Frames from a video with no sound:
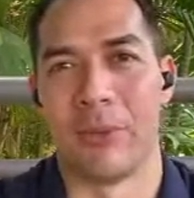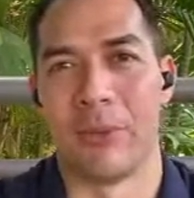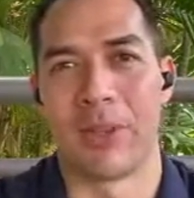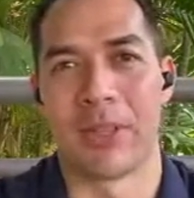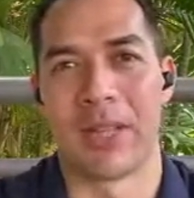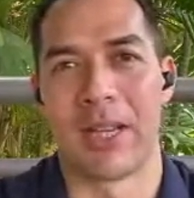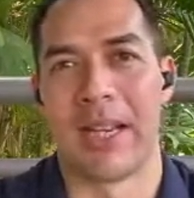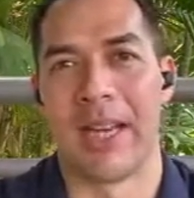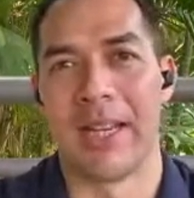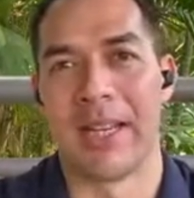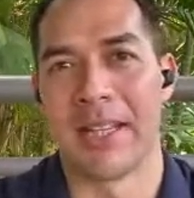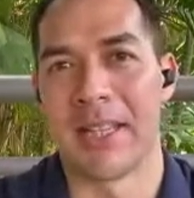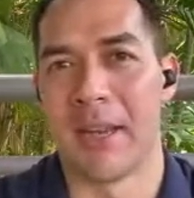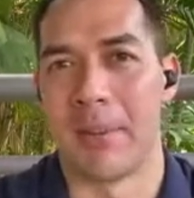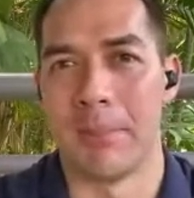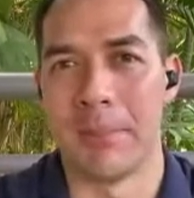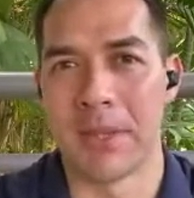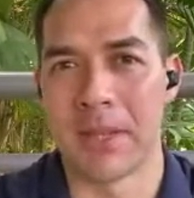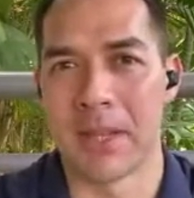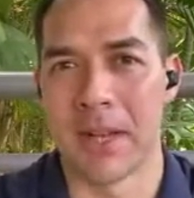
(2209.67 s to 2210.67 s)
what the latest
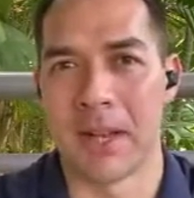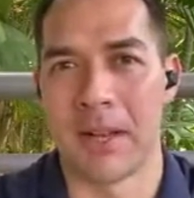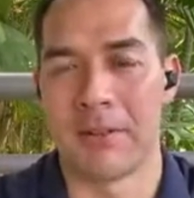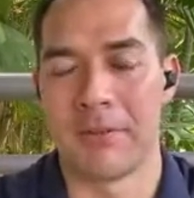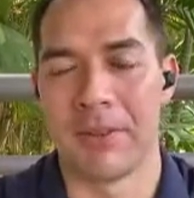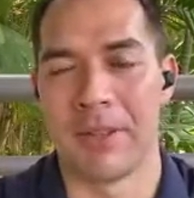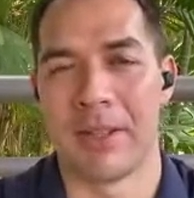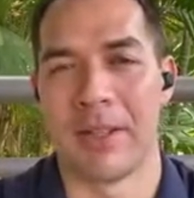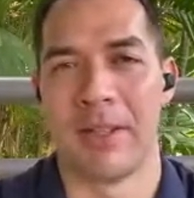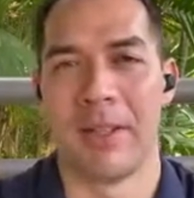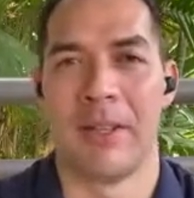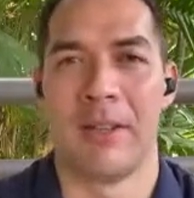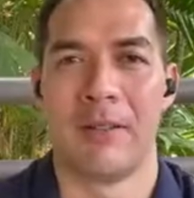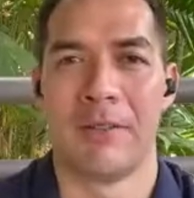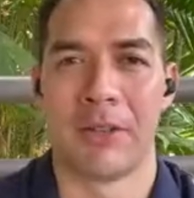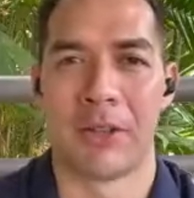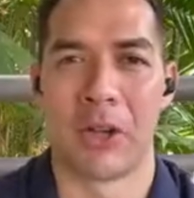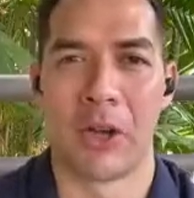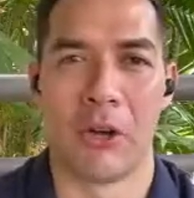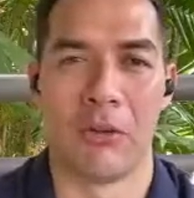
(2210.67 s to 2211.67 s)
numbers are
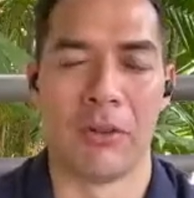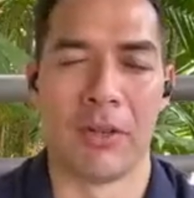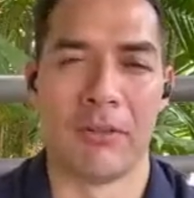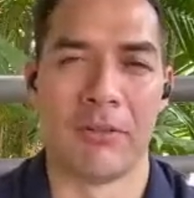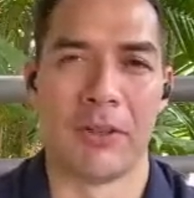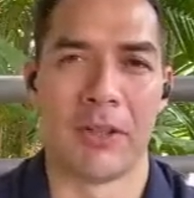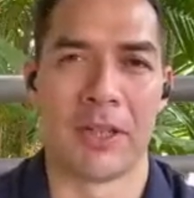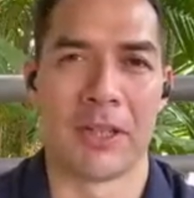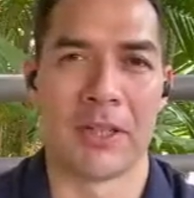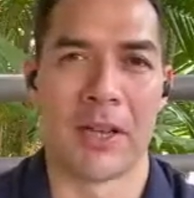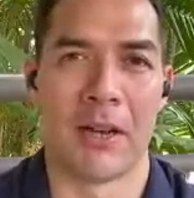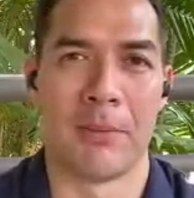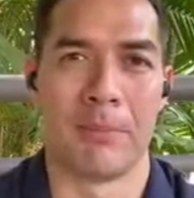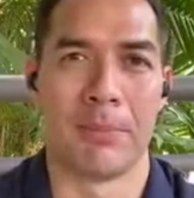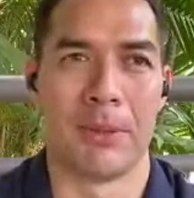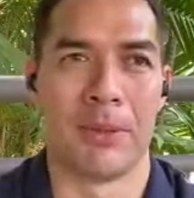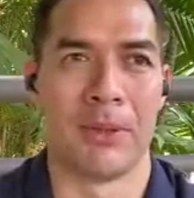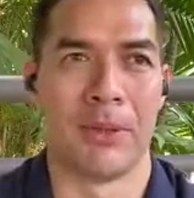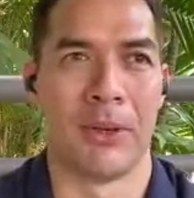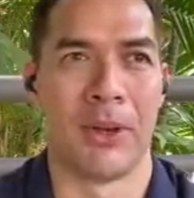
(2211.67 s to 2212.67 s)
for COVID, for
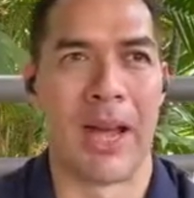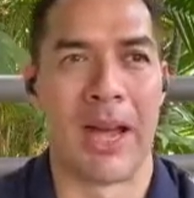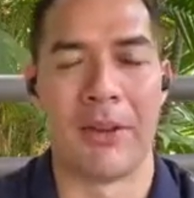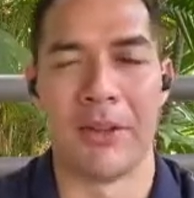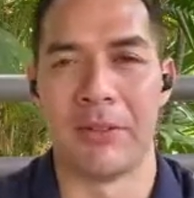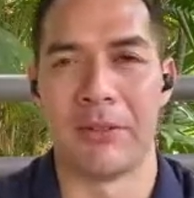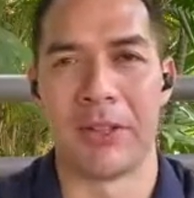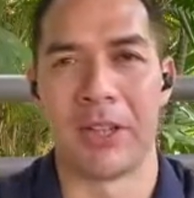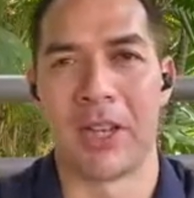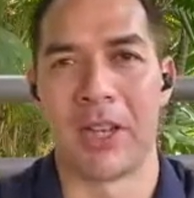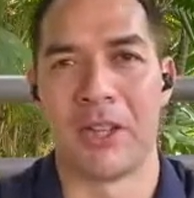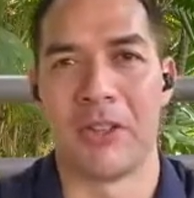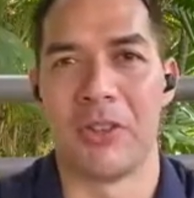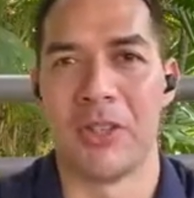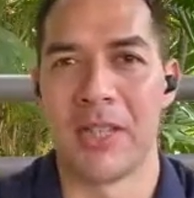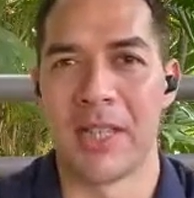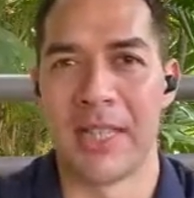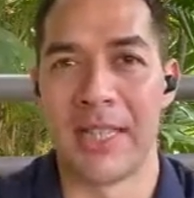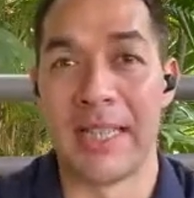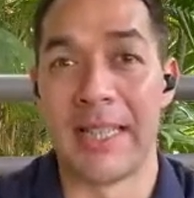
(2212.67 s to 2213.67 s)
example, or how different
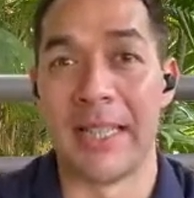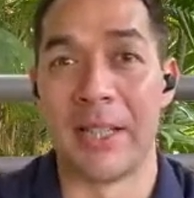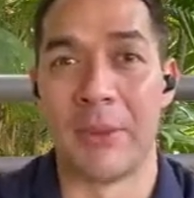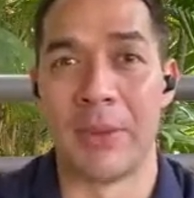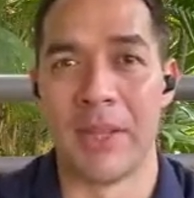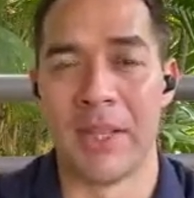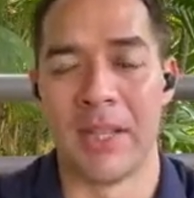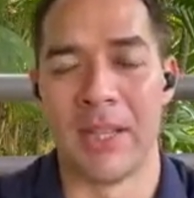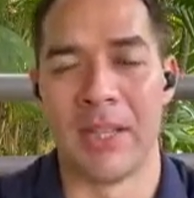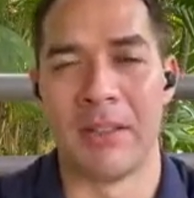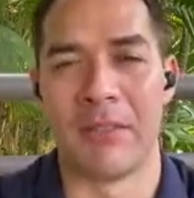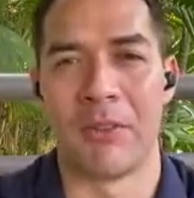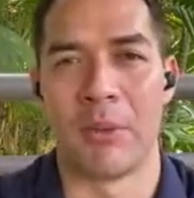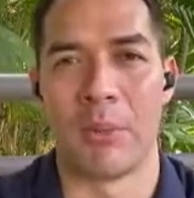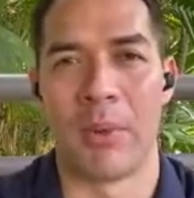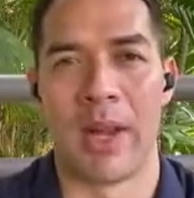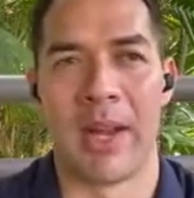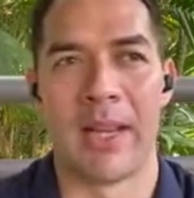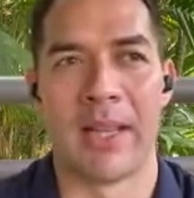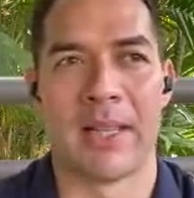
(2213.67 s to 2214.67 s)
countries are dealing with it in different
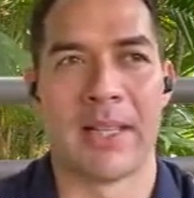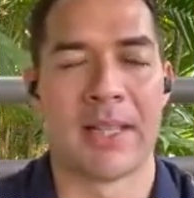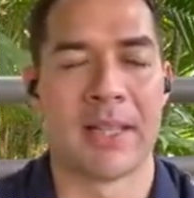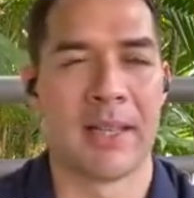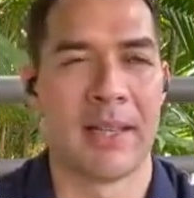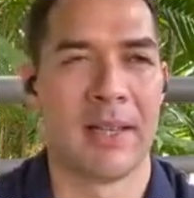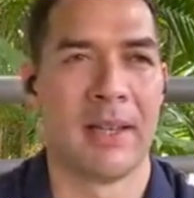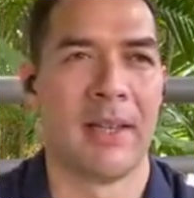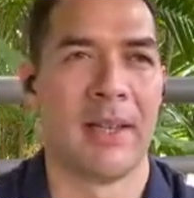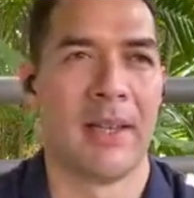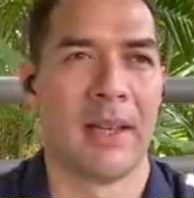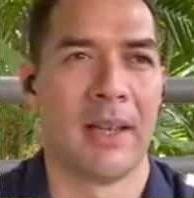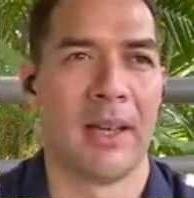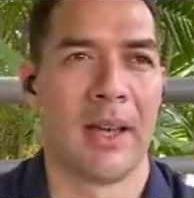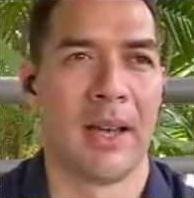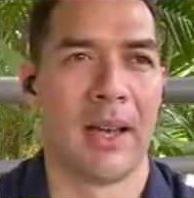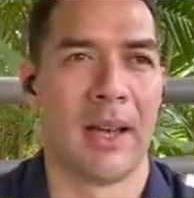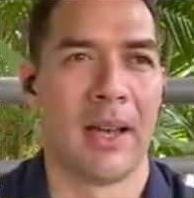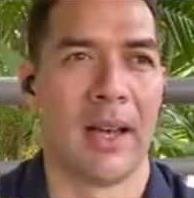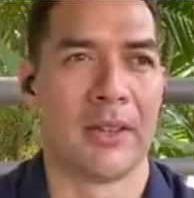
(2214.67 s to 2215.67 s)
ways.
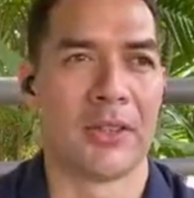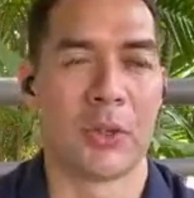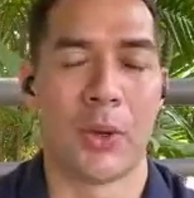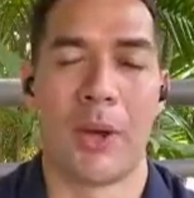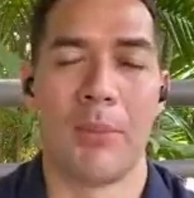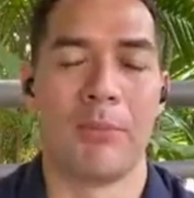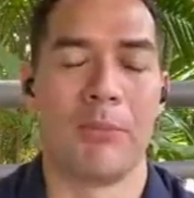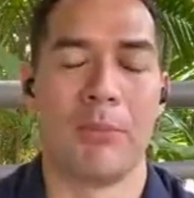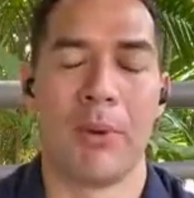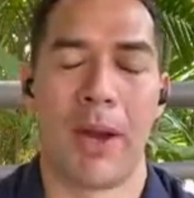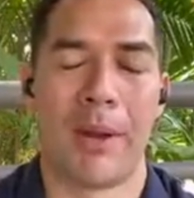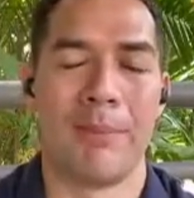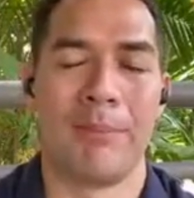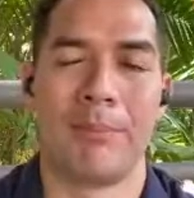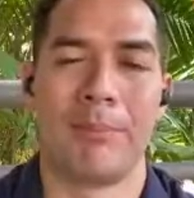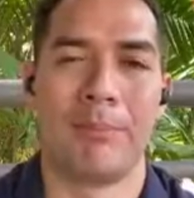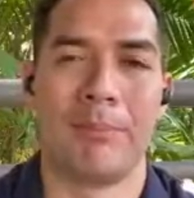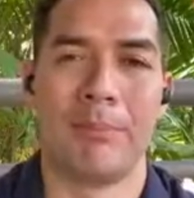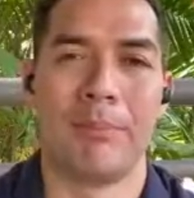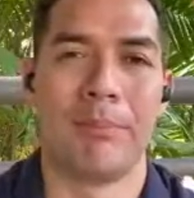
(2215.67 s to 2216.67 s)
So
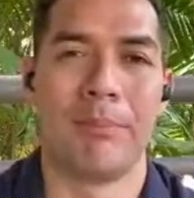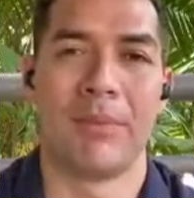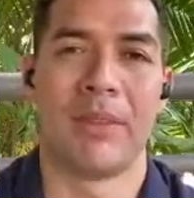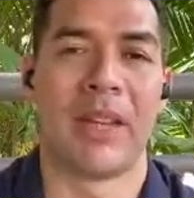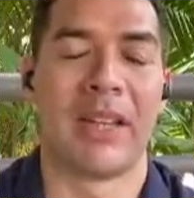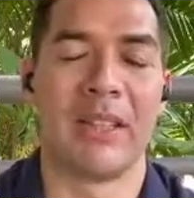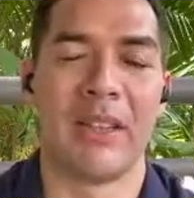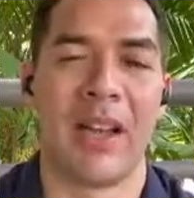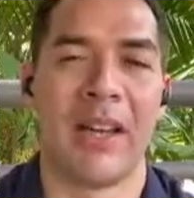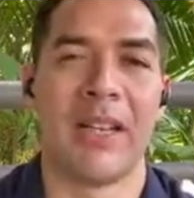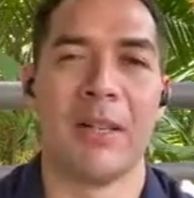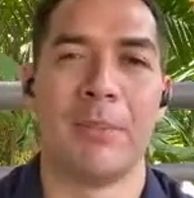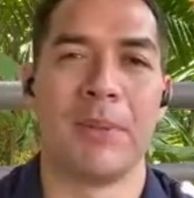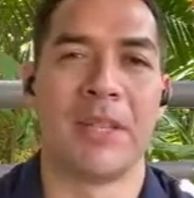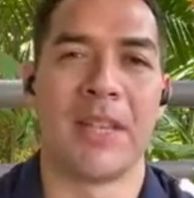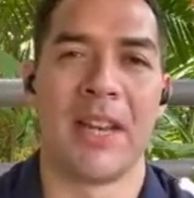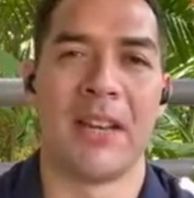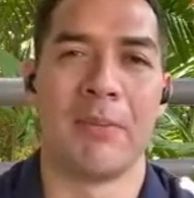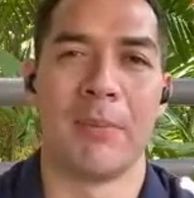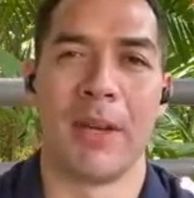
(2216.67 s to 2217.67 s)
I'm like
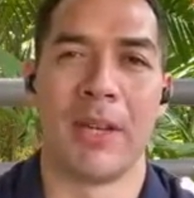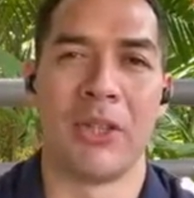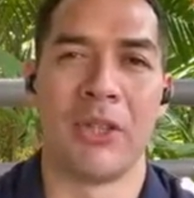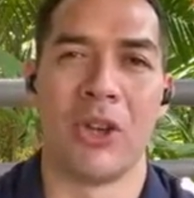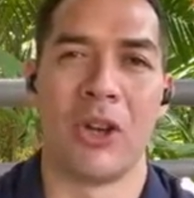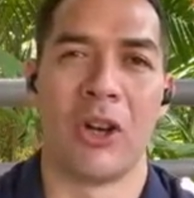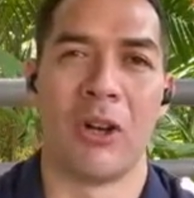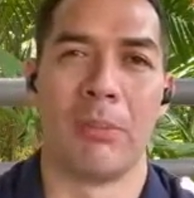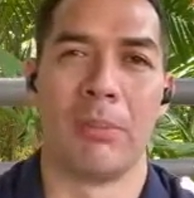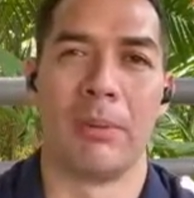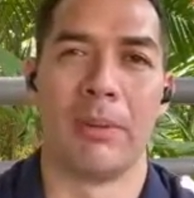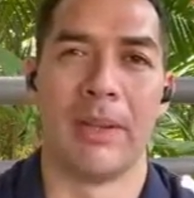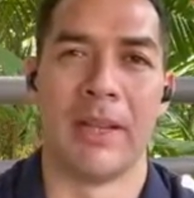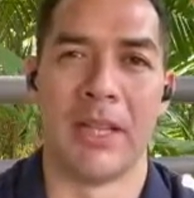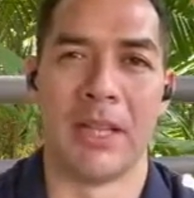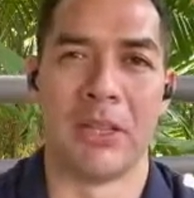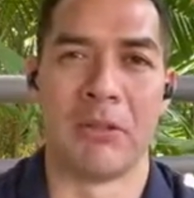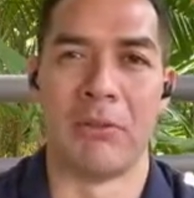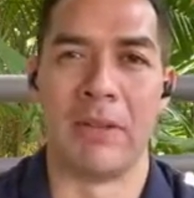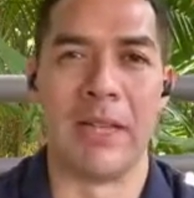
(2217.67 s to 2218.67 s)
90% of my job
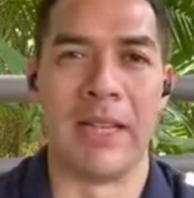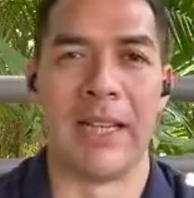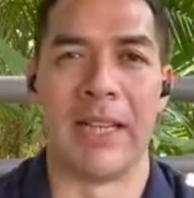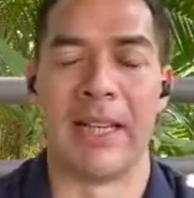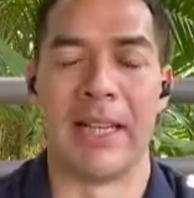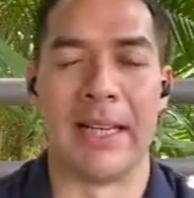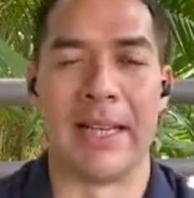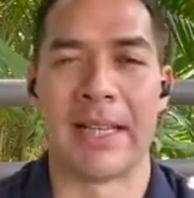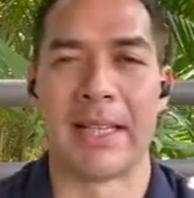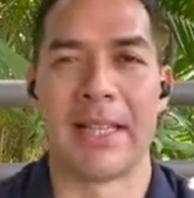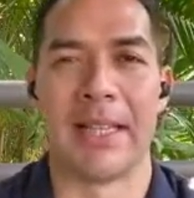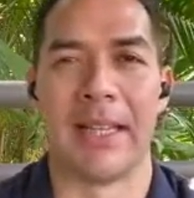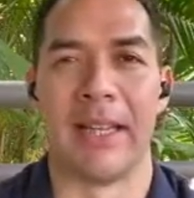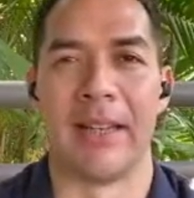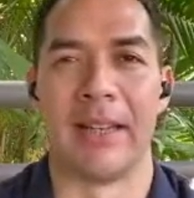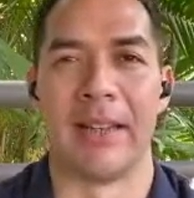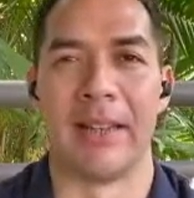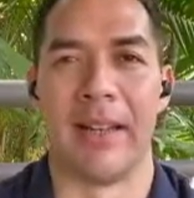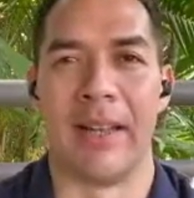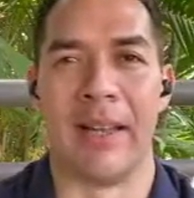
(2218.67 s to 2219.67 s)
is reading and
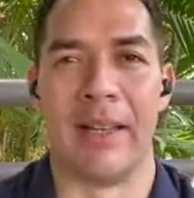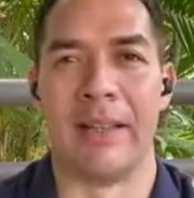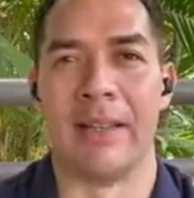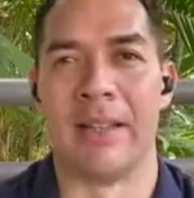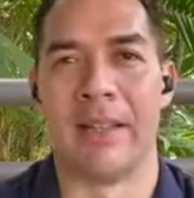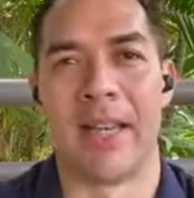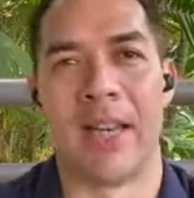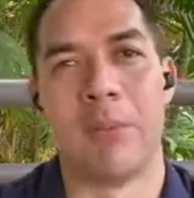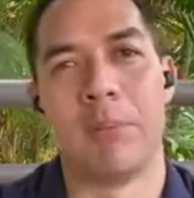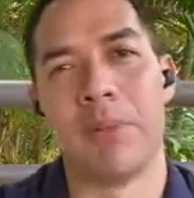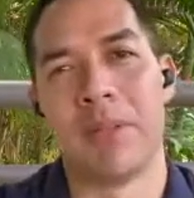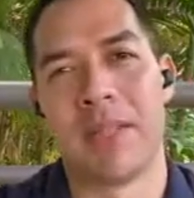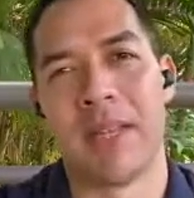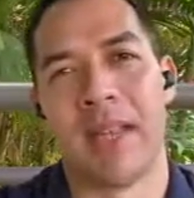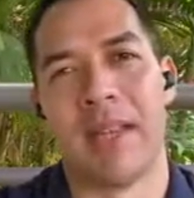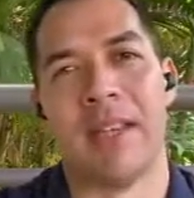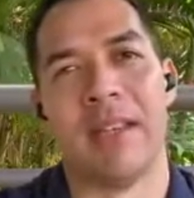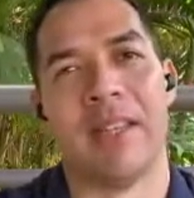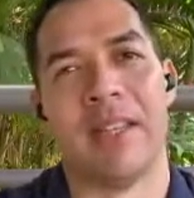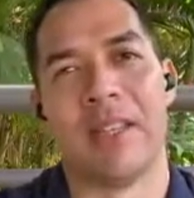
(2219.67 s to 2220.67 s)
listening, and the
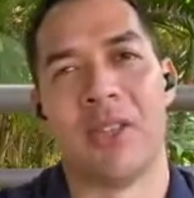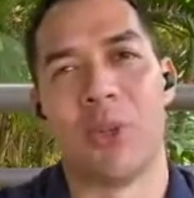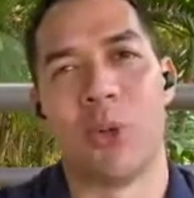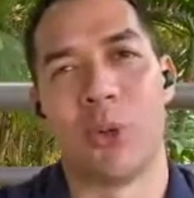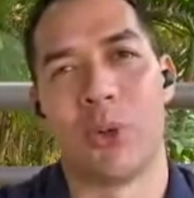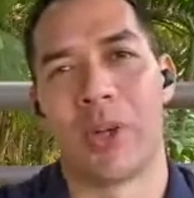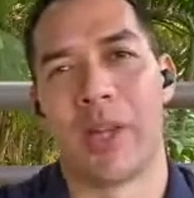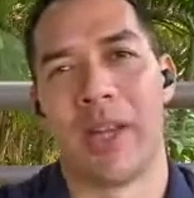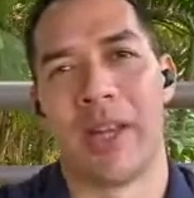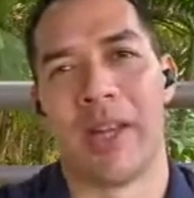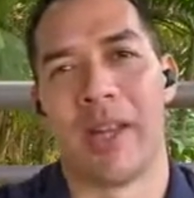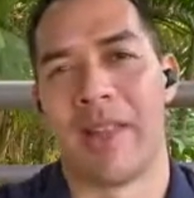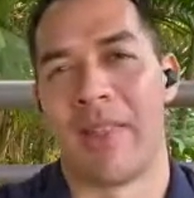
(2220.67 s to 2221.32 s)
10% is talking, and